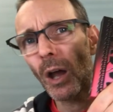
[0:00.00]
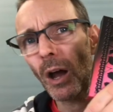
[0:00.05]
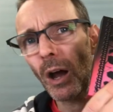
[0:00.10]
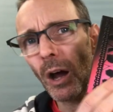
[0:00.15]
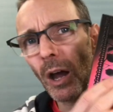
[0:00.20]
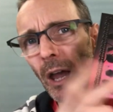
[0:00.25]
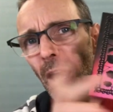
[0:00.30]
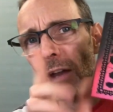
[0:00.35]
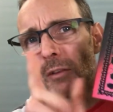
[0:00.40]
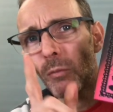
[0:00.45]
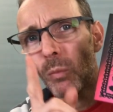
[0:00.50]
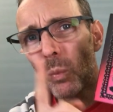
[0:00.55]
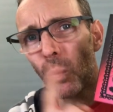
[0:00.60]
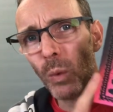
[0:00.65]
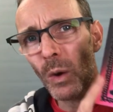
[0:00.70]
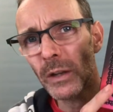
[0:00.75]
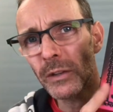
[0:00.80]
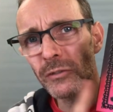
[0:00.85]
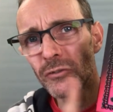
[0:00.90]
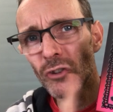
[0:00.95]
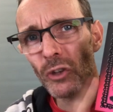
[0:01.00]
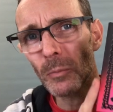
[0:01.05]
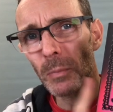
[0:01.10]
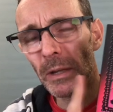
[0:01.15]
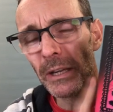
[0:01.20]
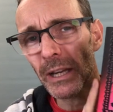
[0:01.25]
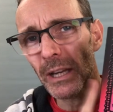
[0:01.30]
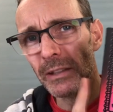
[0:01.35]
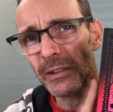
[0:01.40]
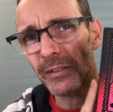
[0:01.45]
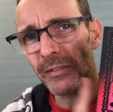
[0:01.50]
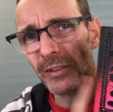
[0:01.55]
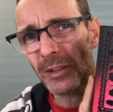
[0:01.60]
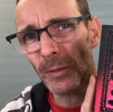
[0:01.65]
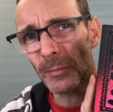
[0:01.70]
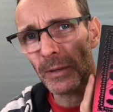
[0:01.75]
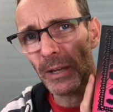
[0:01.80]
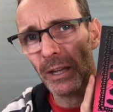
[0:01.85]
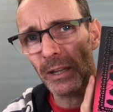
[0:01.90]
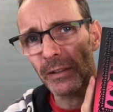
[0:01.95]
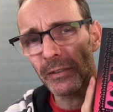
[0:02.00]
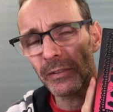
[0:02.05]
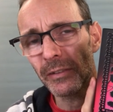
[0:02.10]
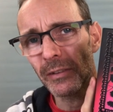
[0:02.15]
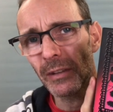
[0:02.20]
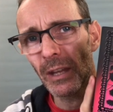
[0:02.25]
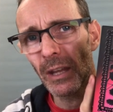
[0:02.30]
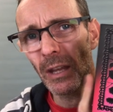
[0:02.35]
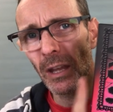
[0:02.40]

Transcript: I have one duplicated slipcase.